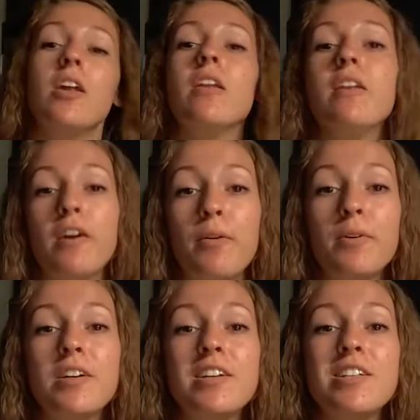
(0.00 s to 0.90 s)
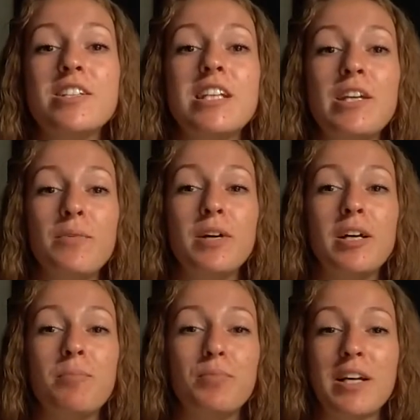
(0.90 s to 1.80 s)
No. She
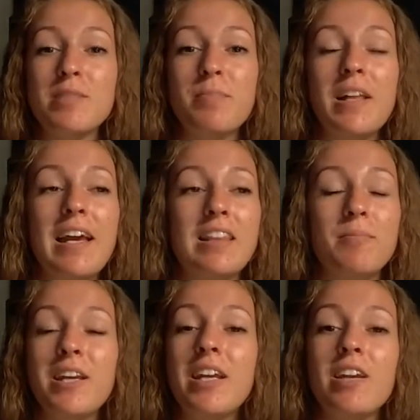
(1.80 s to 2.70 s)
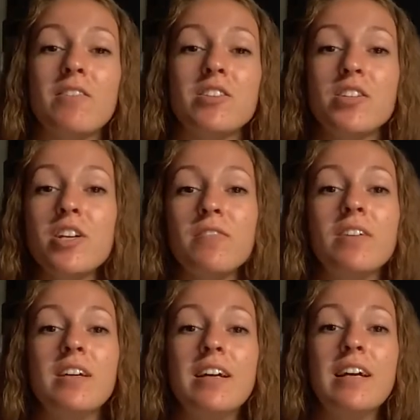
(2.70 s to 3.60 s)
would press play at the beginning of the serve,
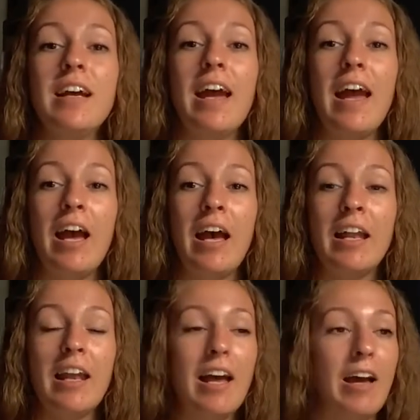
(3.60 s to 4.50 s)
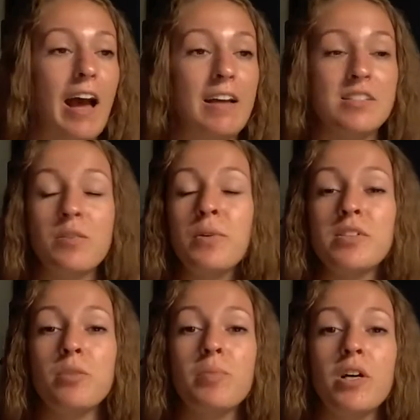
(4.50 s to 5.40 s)
and as the
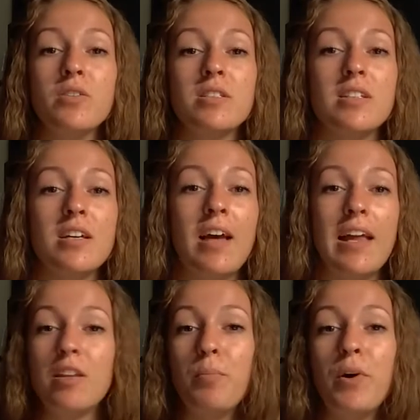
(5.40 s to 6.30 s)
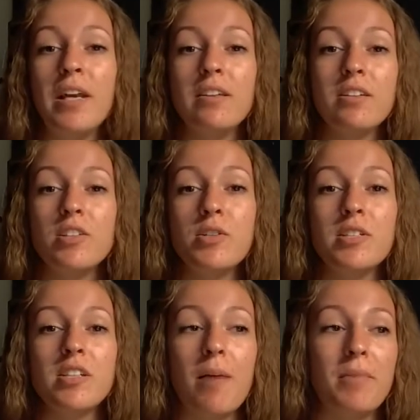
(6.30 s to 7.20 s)
whistle blows to end the point, she would
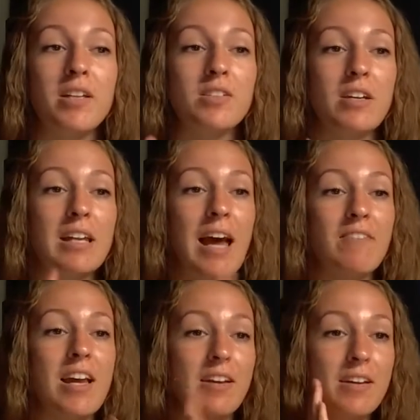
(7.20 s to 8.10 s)
stop it. So I'd have like